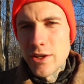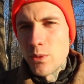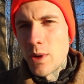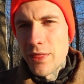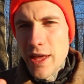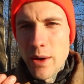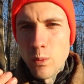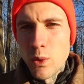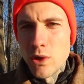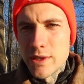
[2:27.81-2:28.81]
You want that
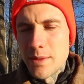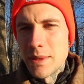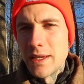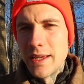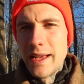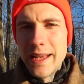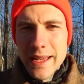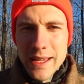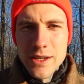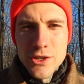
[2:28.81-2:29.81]
wool to be in